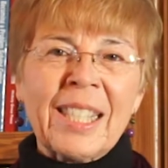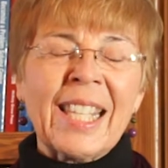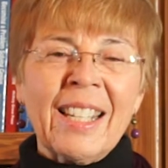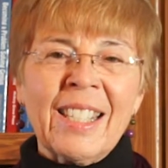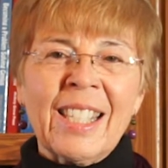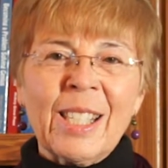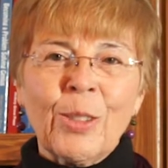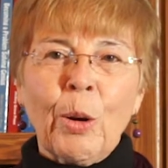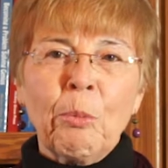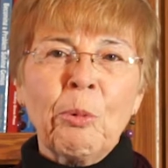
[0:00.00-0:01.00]
sentences
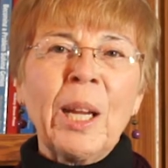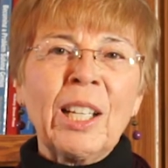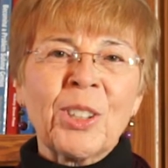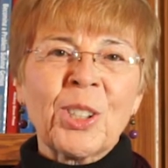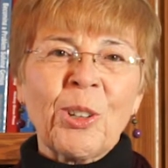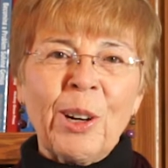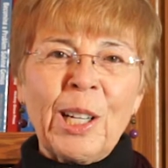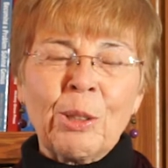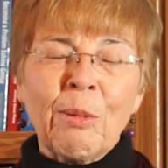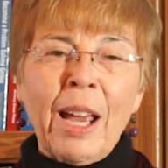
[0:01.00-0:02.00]
from real
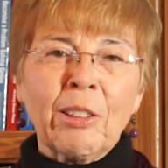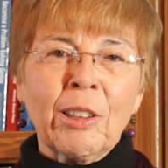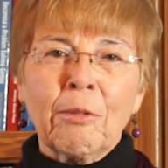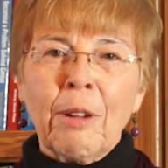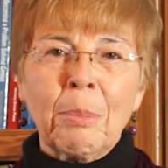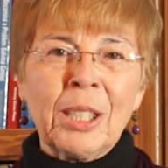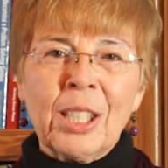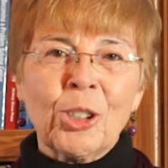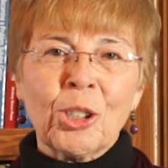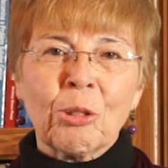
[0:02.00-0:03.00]
stories rather than
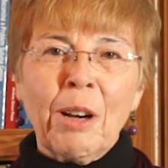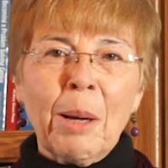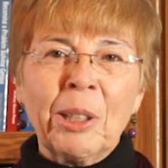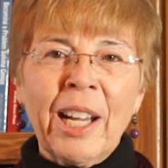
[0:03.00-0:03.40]
repetitious grammar